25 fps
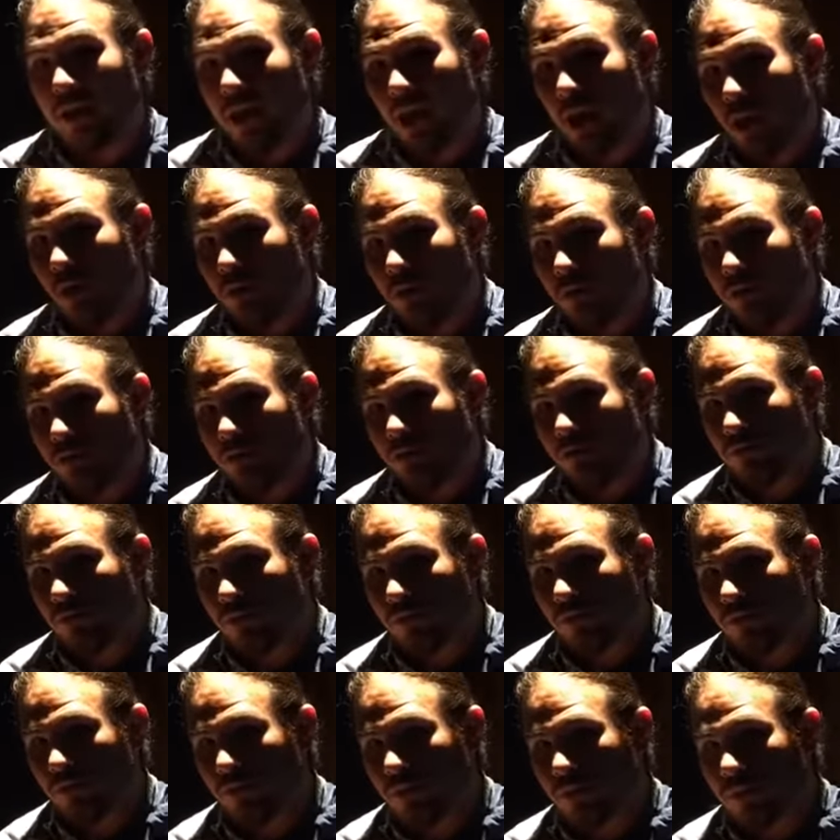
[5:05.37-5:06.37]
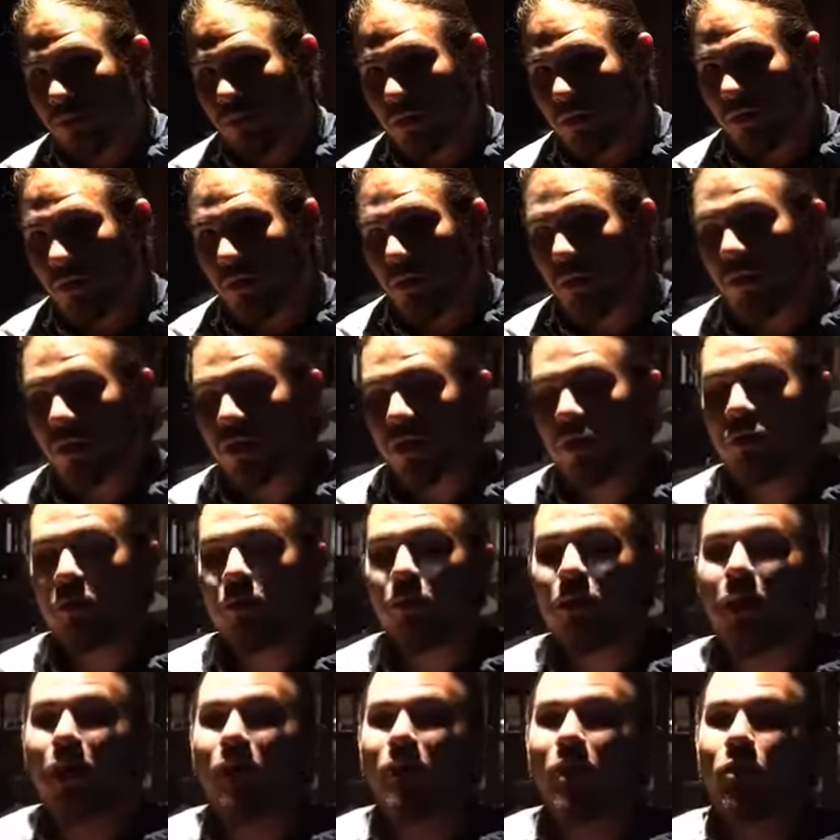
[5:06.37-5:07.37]
hau, or another
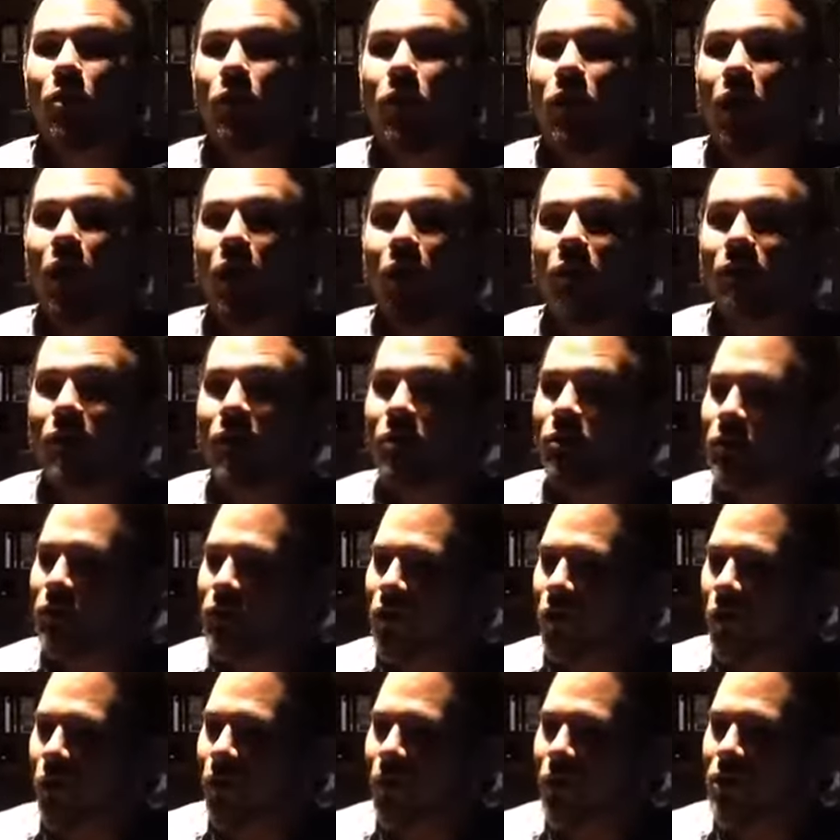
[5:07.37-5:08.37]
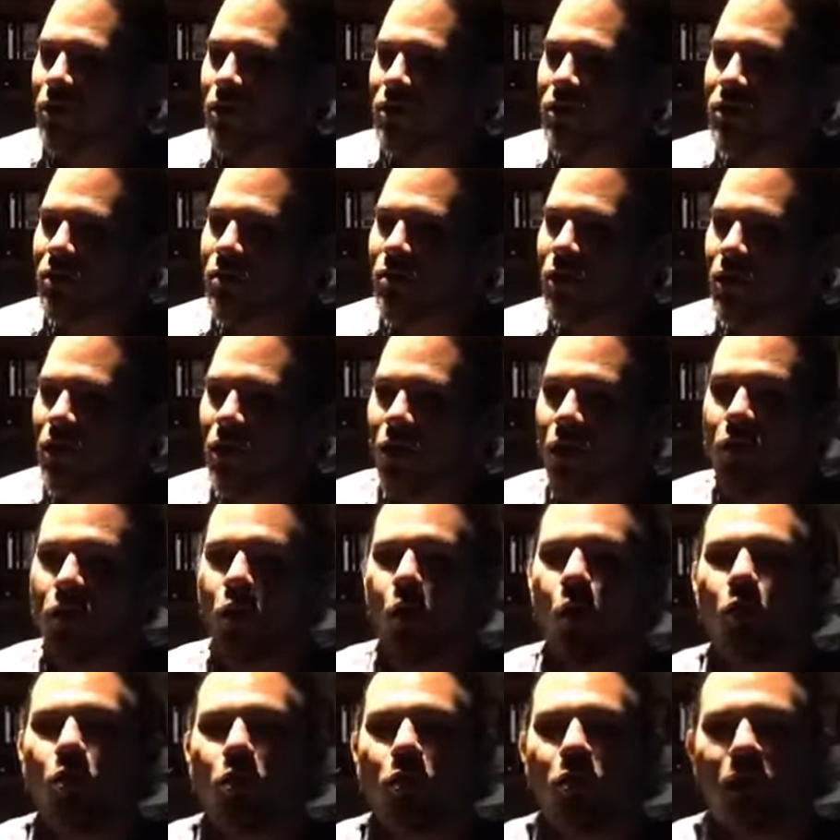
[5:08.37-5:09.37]
plant that we have that we'll talk about in just a minute called
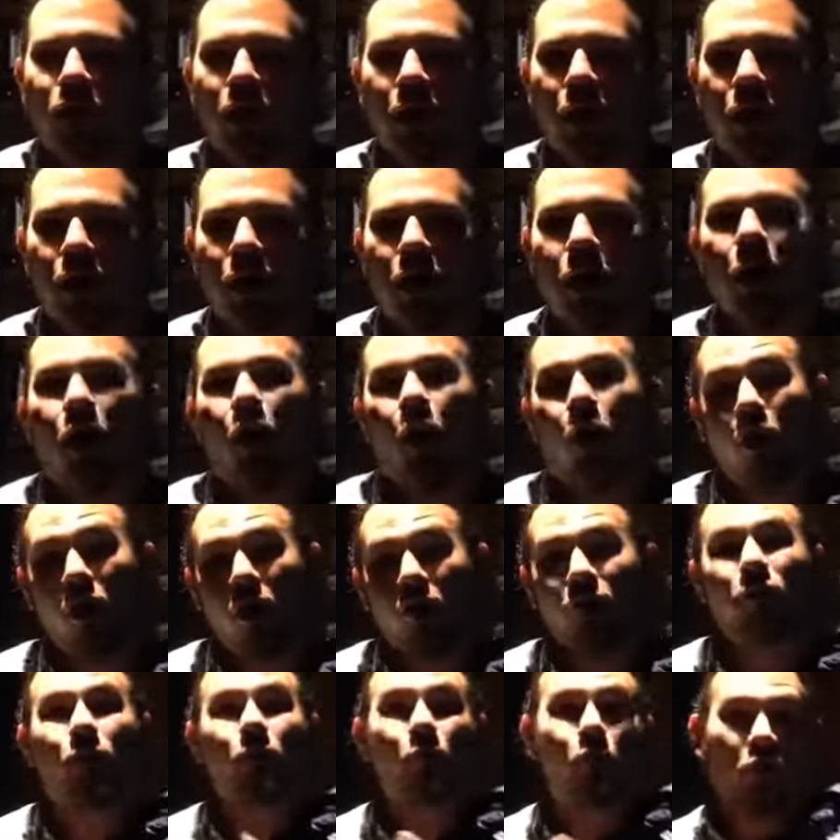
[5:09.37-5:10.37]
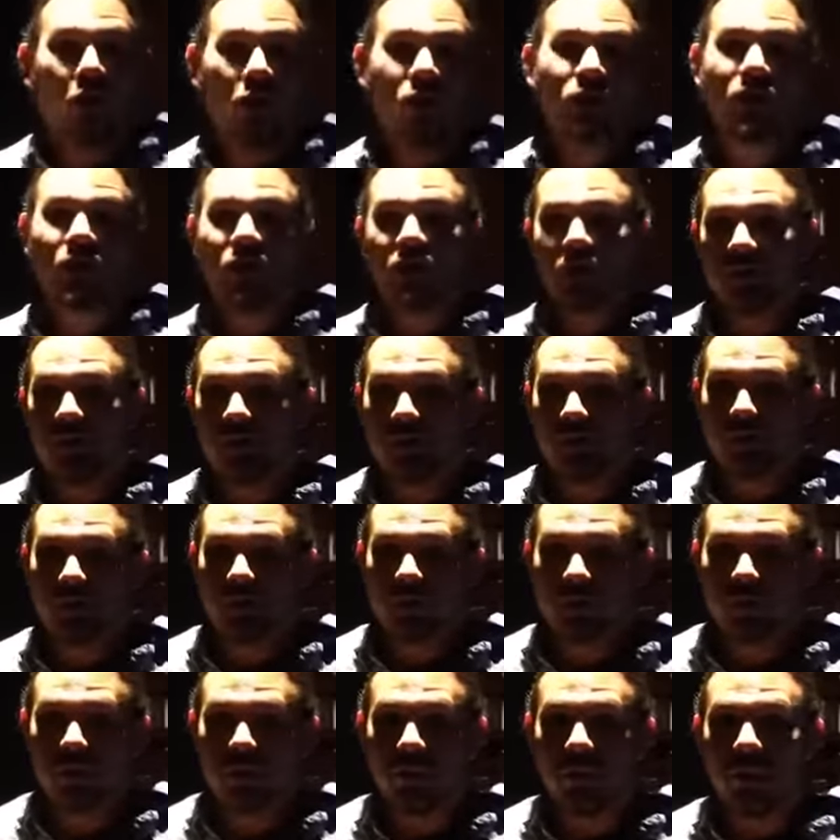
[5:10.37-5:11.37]
olona, are often processed in this
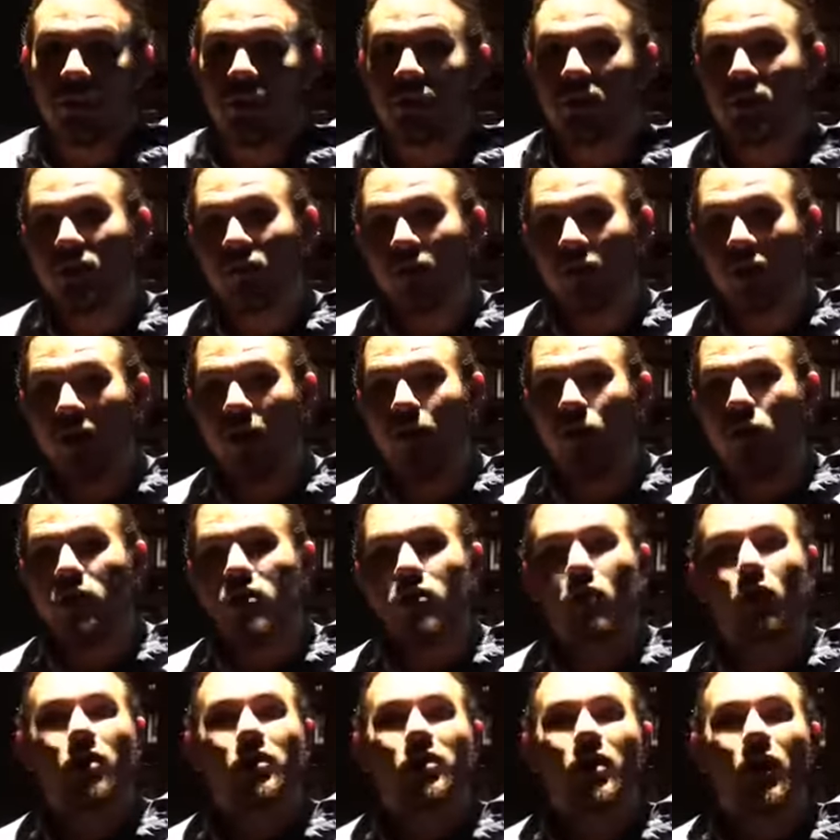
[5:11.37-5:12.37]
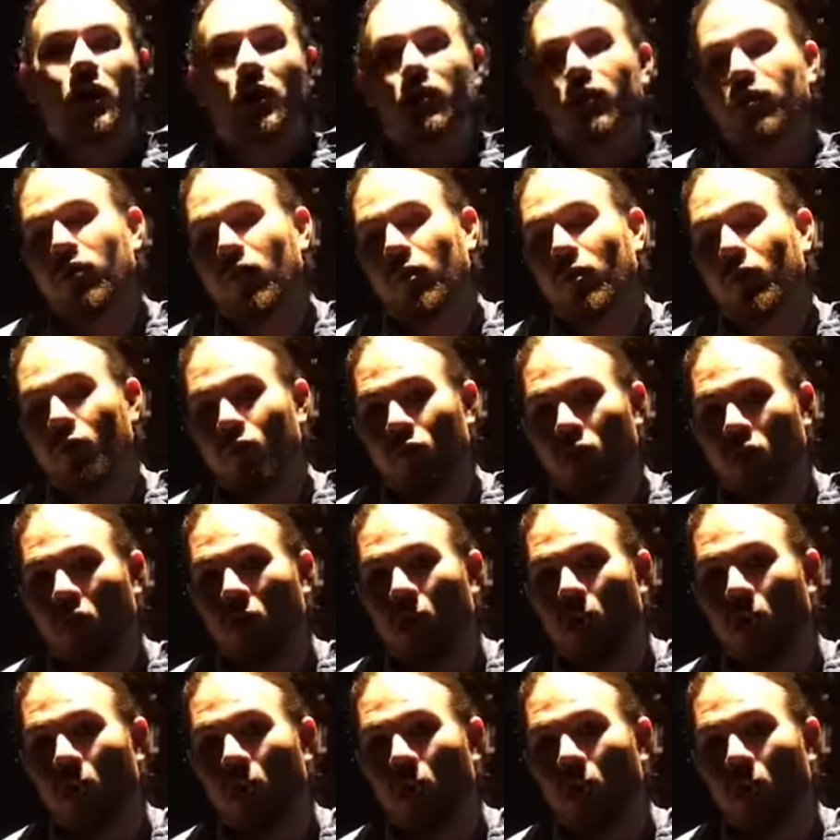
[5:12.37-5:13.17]
way because the fibers are taken from raw